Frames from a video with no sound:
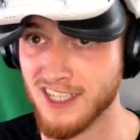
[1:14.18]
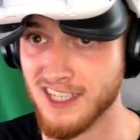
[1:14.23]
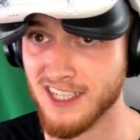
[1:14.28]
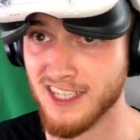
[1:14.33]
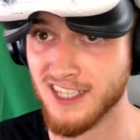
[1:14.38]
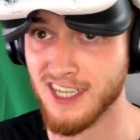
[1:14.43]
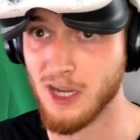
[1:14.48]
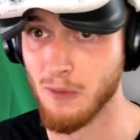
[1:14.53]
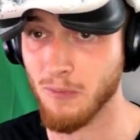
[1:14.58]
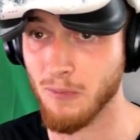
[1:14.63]

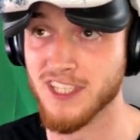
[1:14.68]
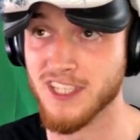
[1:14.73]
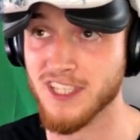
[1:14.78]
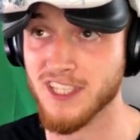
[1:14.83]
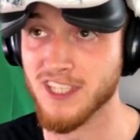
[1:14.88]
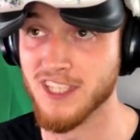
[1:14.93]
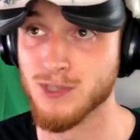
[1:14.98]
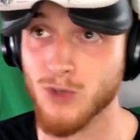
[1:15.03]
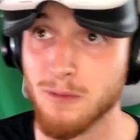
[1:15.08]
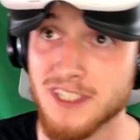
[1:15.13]
but this
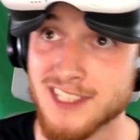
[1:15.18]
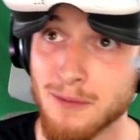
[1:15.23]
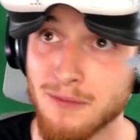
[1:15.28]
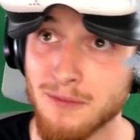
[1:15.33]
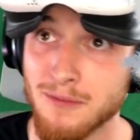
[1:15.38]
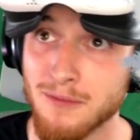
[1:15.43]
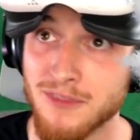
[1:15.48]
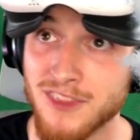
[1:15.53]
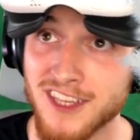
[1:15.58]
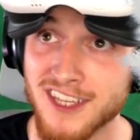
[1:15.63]
will be
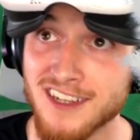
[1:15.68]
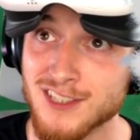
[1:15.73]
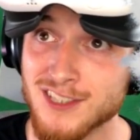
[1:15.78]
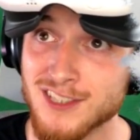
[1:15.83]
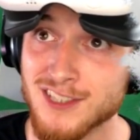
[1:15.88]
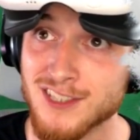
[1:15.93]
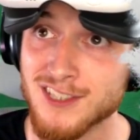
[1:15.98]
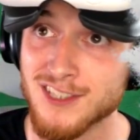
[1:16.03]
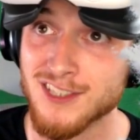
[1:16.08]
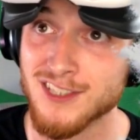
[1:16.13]
something
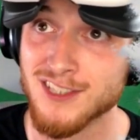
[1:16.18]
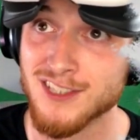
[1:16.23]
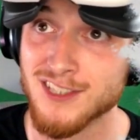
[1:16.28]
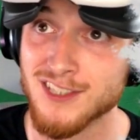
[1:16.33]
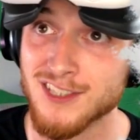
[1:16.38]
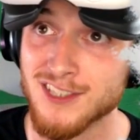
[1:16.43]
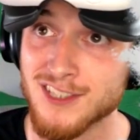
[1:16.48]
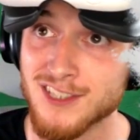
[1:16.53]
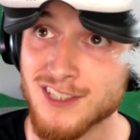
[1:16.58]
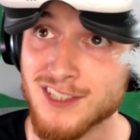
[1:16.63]
supporters will be
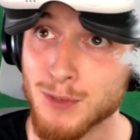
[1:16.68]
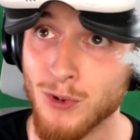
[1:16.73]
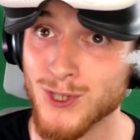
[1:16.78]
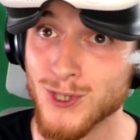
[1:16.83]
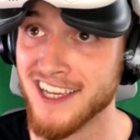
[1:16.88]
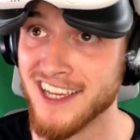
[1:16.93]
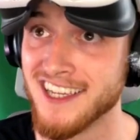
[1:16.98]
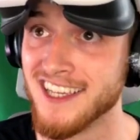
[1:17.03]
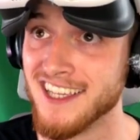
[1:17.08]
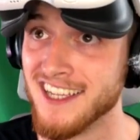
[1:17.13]
able to
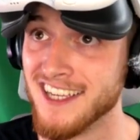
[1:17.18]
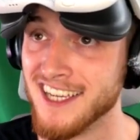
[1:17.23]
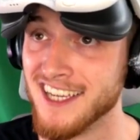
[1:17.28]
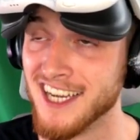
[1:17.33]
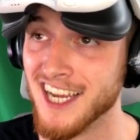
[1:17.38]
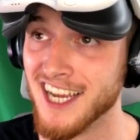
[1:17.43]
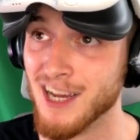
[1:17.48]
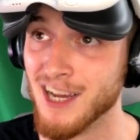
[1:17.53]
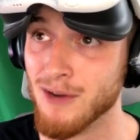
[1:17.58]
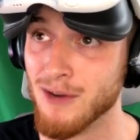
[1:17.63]
play
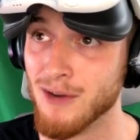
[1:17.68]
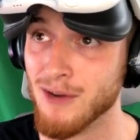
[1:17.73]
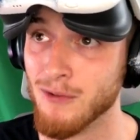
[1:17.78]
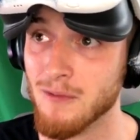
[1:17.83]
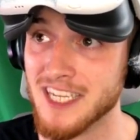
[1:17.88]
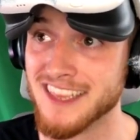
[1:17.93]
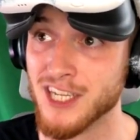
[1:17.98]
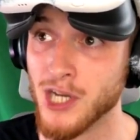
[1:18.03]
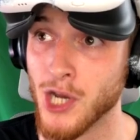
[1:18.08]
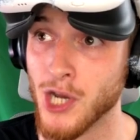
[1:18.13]
when we
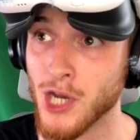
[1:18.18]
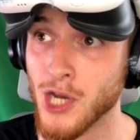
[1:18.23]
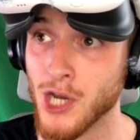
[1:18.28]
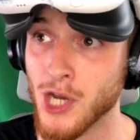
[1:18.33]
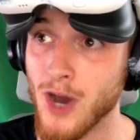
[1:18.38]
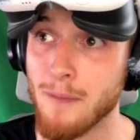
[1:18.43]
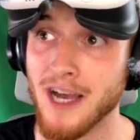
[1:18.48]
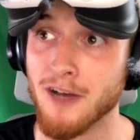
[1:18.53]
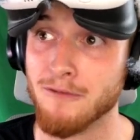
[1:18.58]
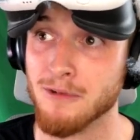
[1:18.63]
get the
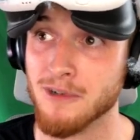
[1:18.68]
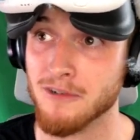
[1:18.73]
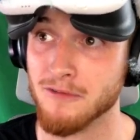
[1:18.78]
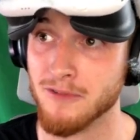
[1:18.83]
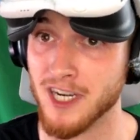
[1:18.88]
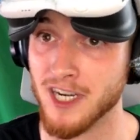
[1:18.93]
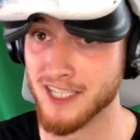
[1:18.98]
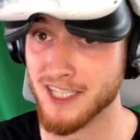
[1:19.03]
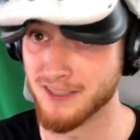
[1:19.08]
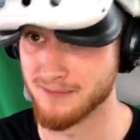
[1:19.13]
co-op alpha ready.